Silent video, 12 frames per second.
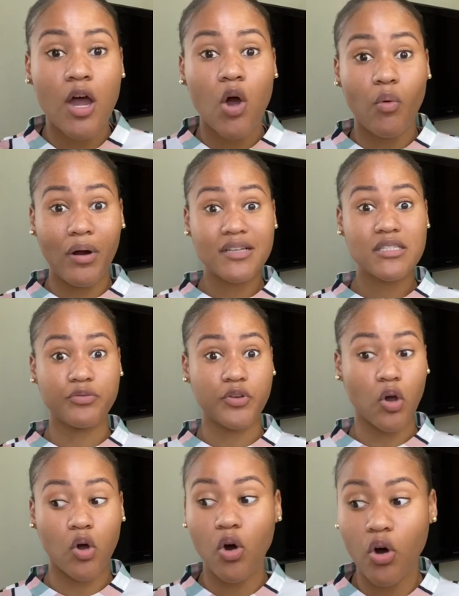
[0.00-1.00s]
Whereas if you
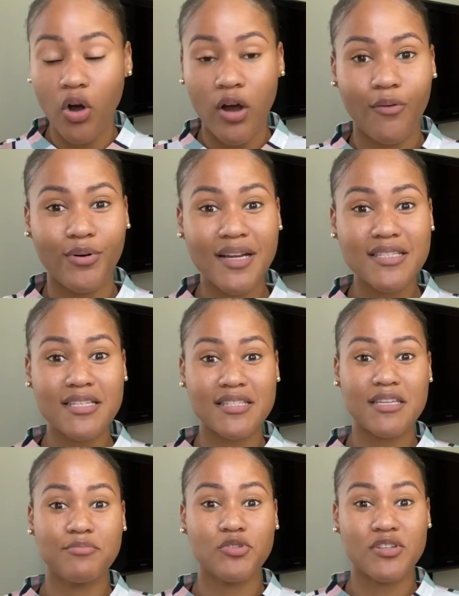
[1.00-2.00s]
go with a
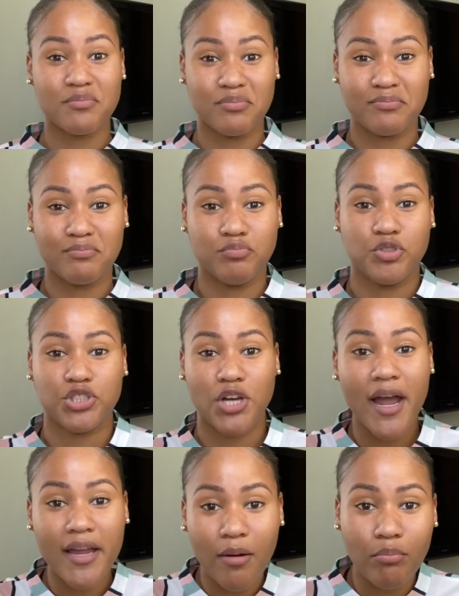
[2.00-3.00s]
system, just dry
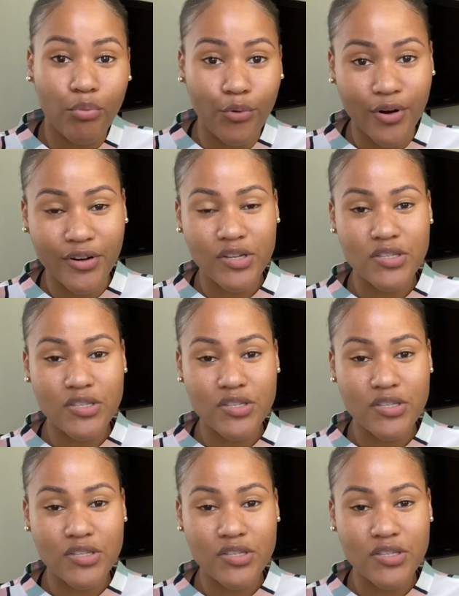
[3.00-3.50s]
and boring.